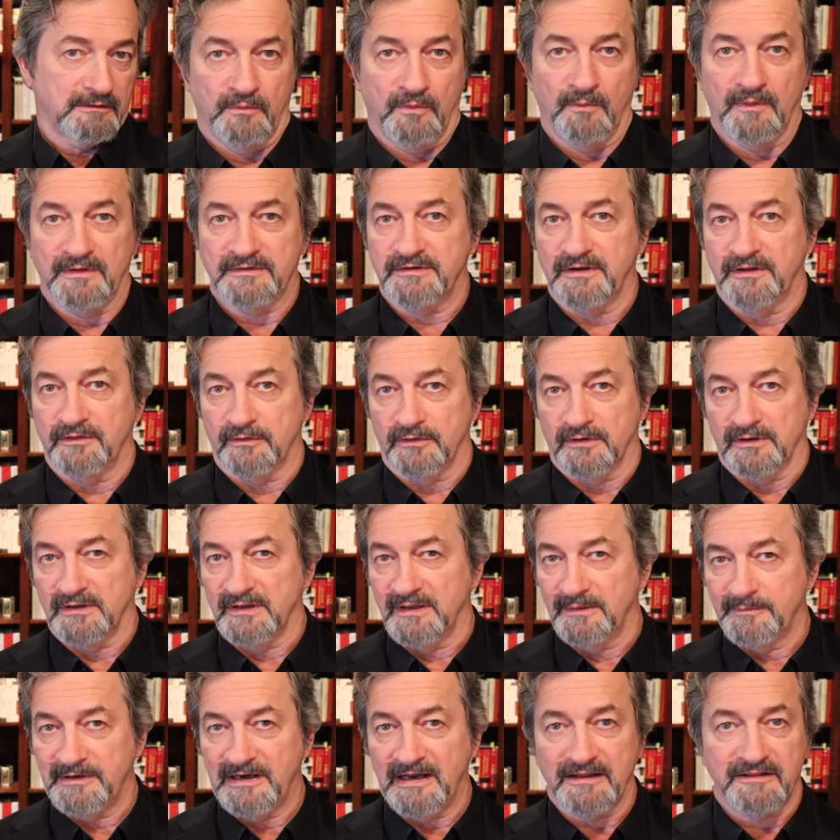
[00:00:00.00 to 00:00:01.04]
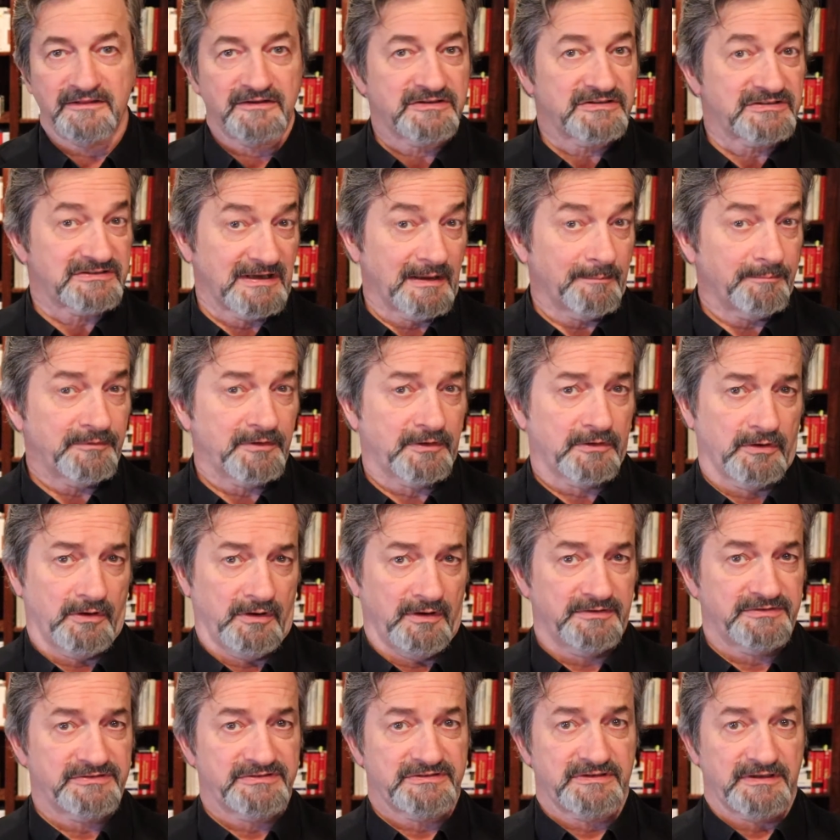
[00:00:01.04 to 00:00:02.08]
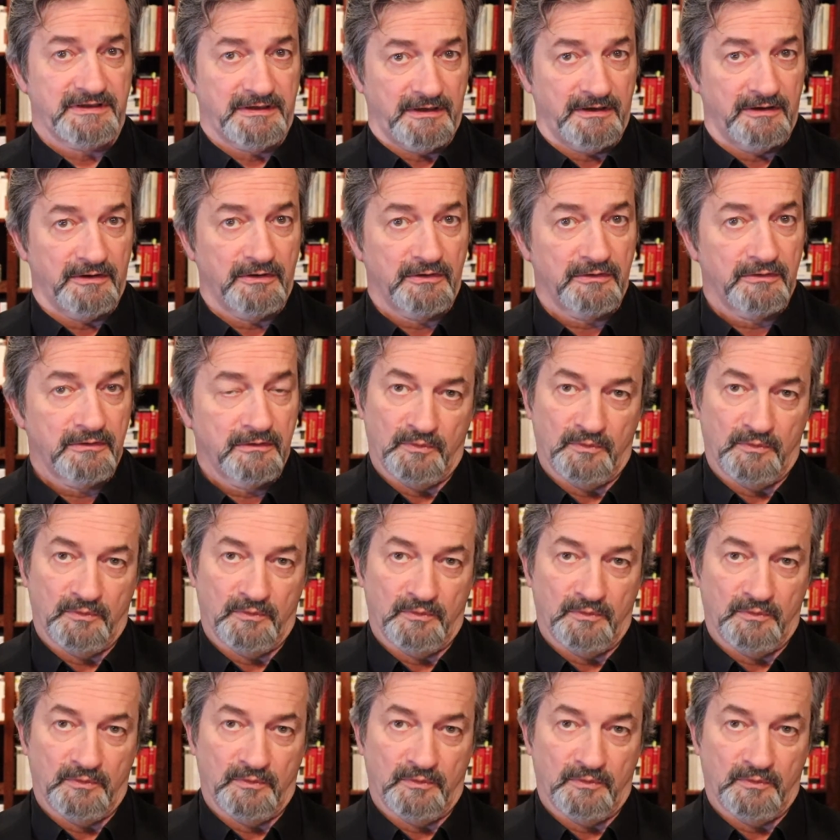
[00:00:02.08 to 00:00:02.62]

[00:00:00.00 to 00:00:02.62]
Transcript: We want to either eliminate the step that causes the error,